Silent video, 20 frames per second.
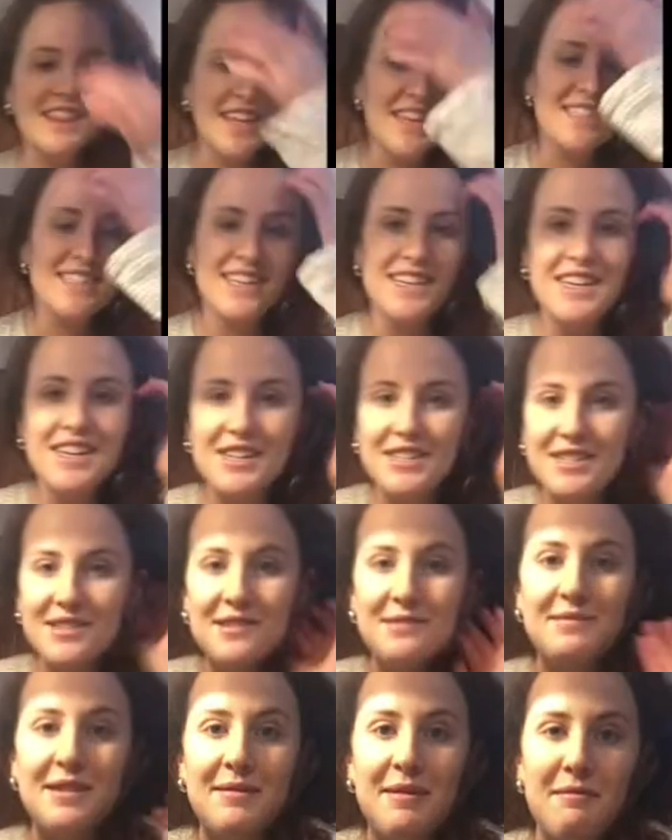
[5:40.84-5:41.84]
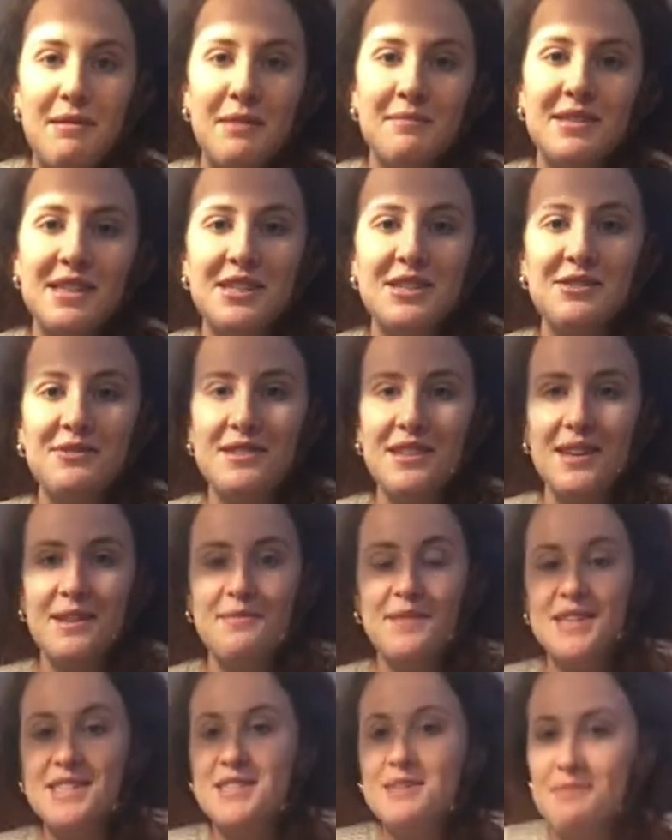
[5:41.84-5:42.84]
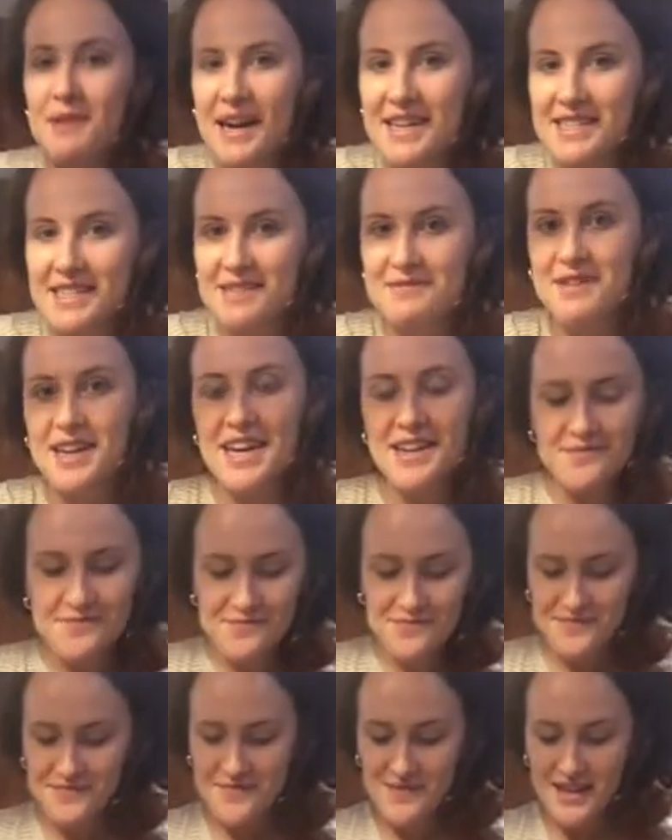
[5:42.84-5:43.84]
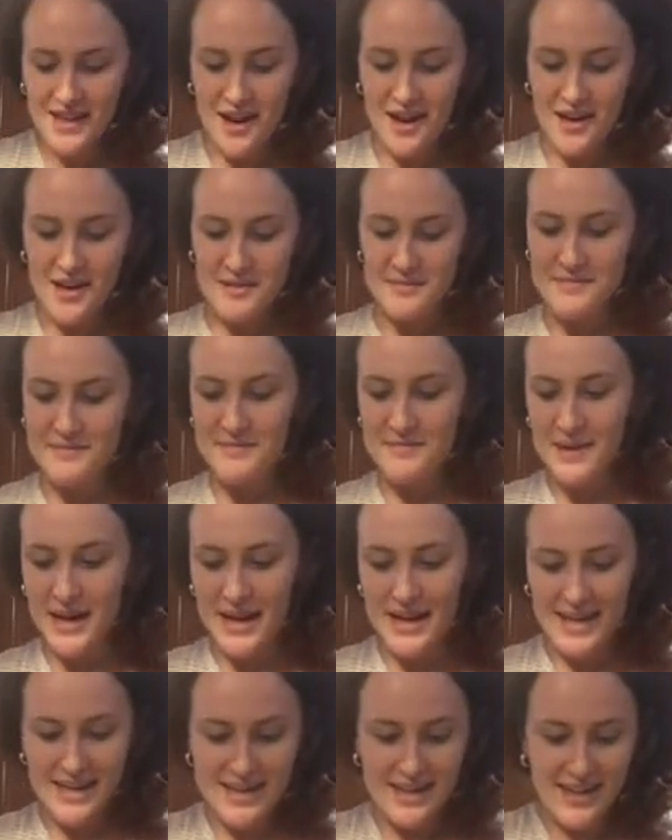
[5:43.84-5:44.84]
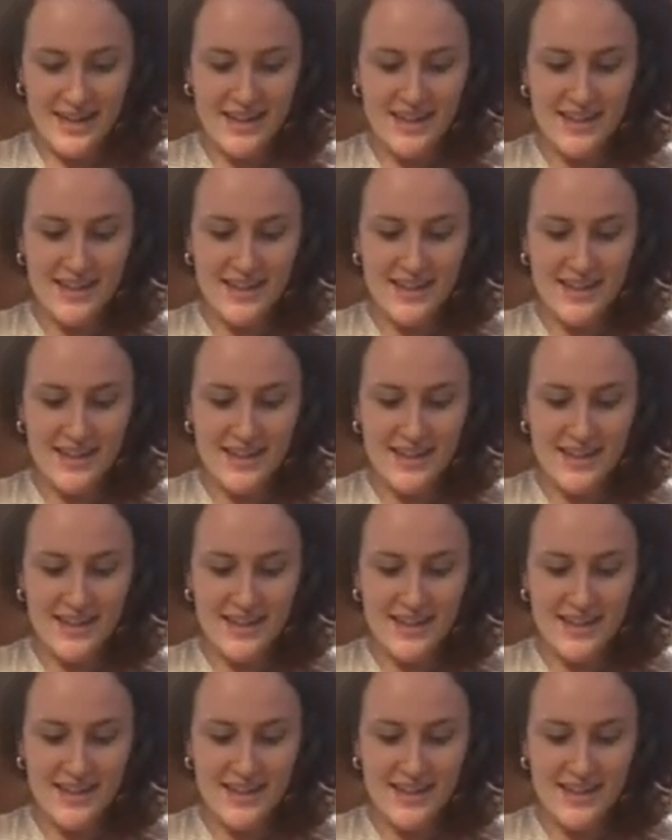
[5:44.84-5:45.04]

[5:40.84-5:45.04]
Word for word: things in here is for me. My mom said she was going to be surprising me, um, but